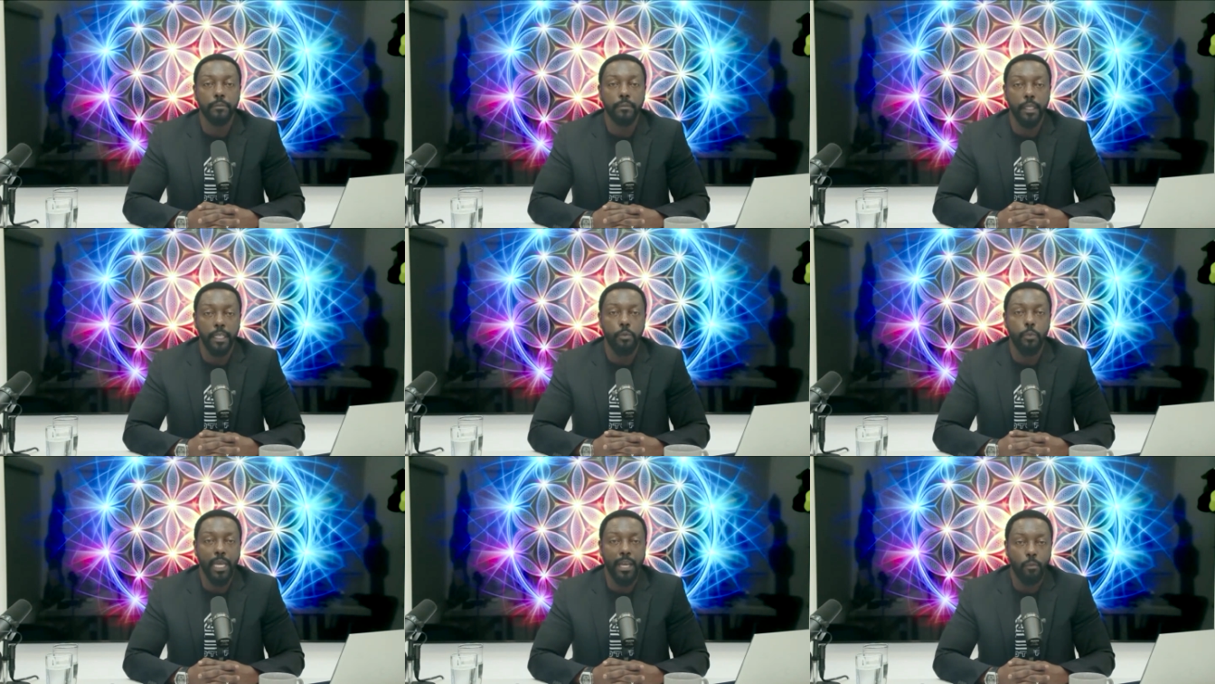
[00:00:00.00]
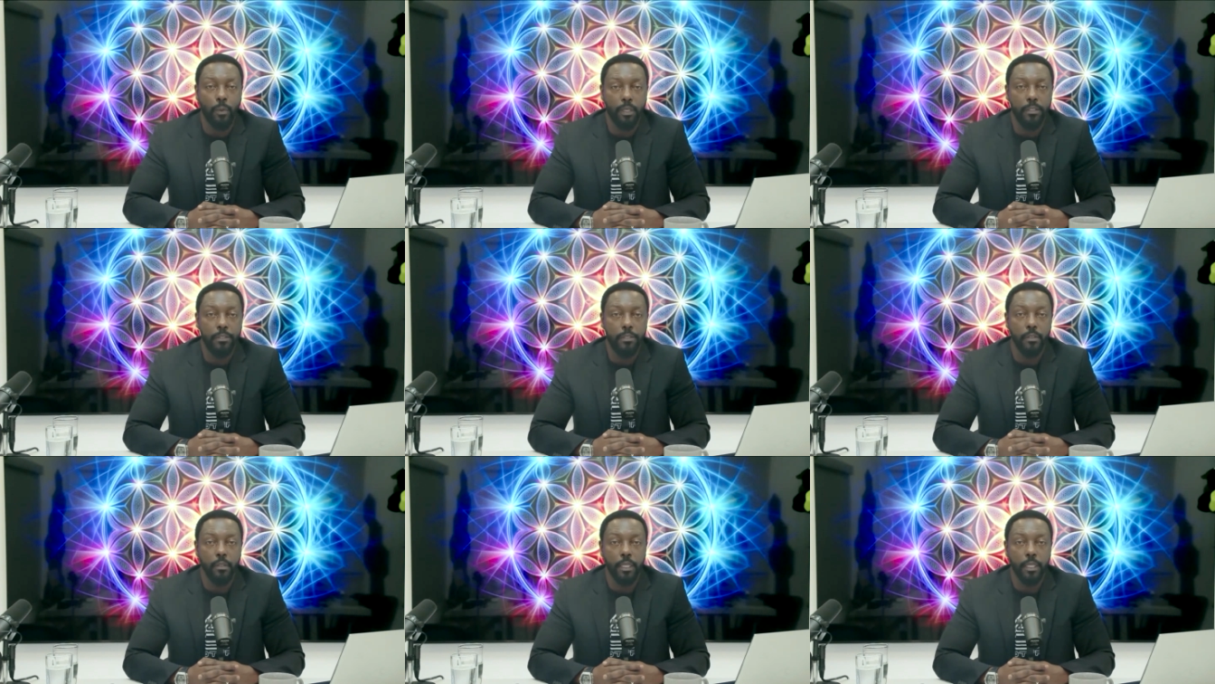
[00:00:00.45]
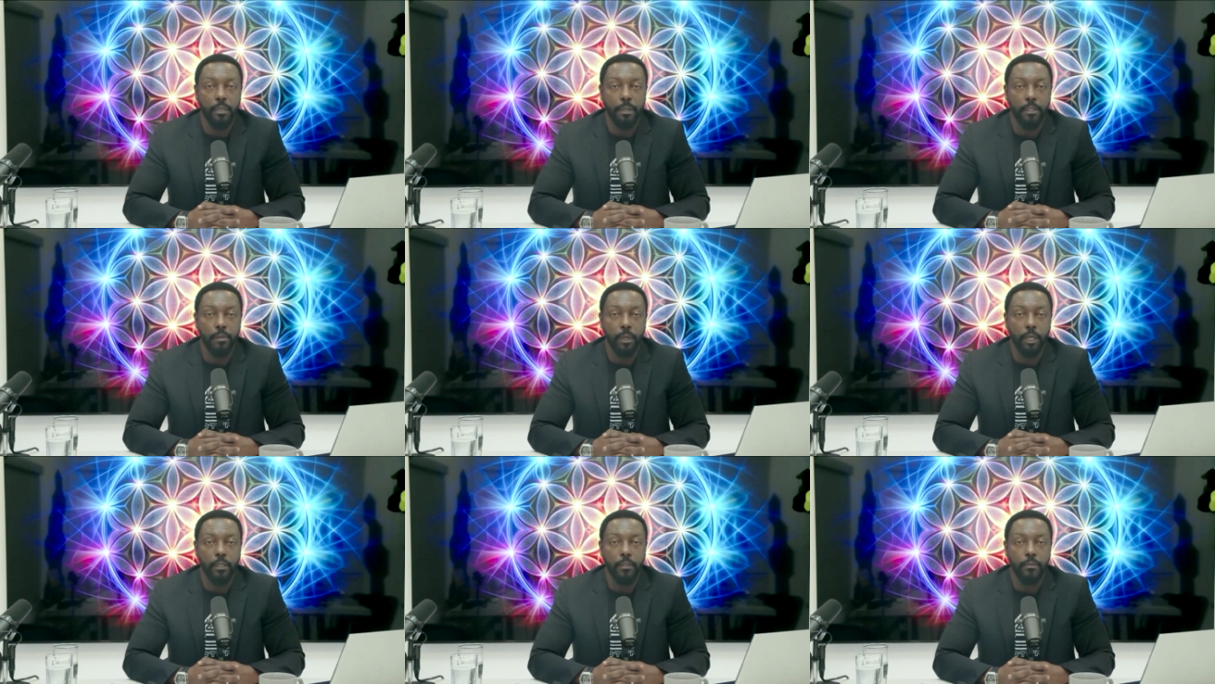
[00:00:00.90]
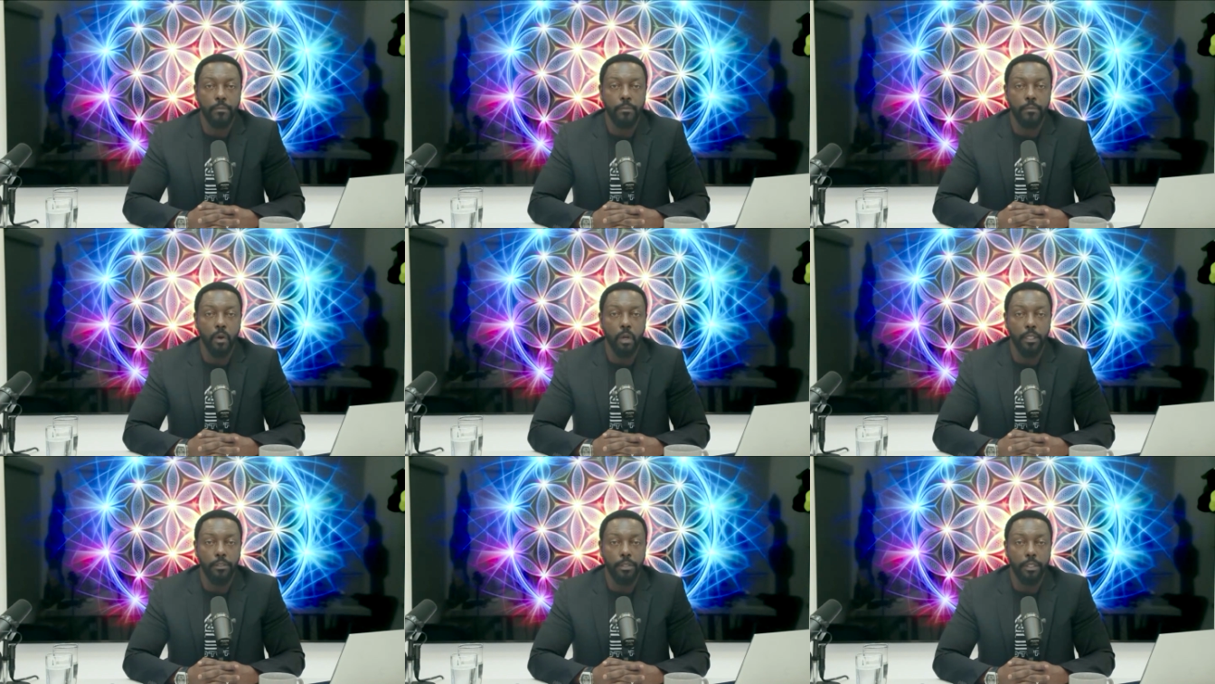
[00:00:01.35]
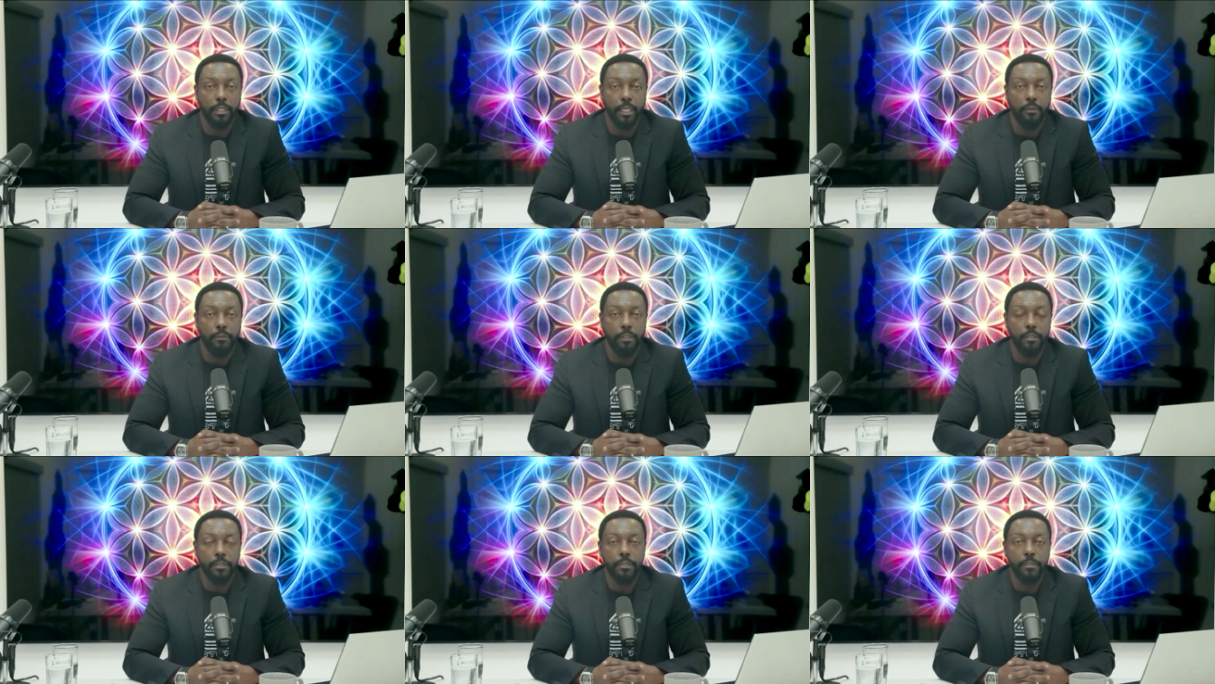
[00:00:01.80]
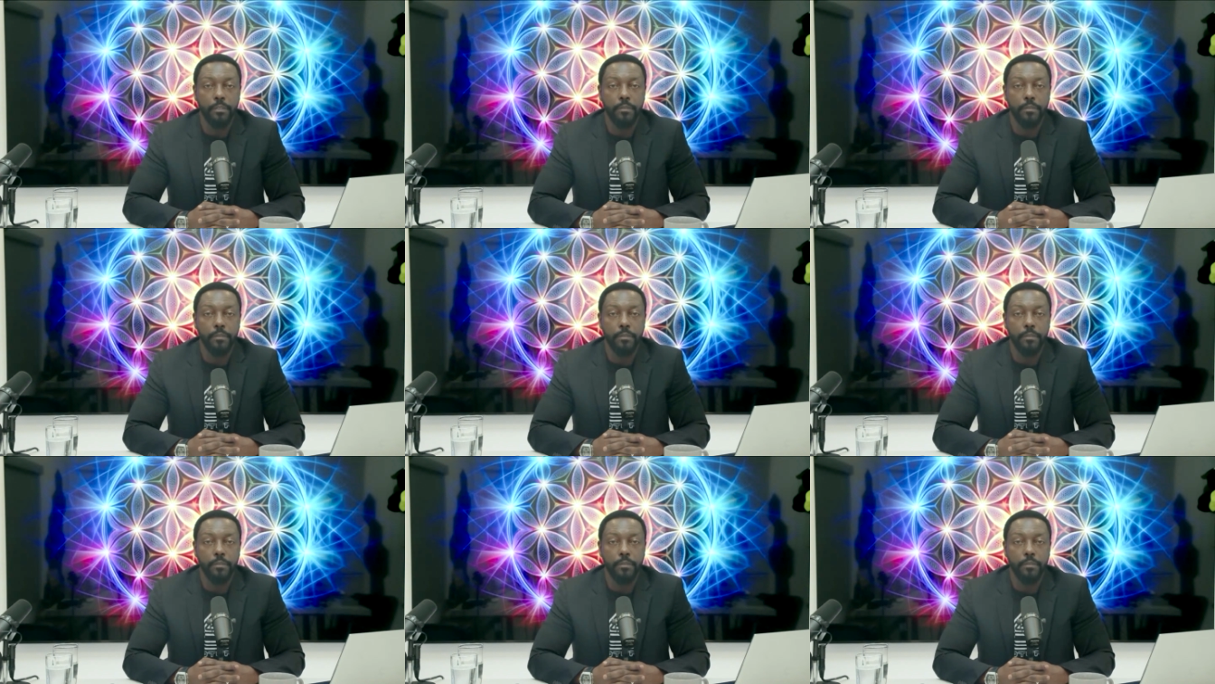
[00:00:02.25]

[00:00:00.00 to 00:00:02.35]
And yes, we have witnesses on that, by the way, all entered into evidence.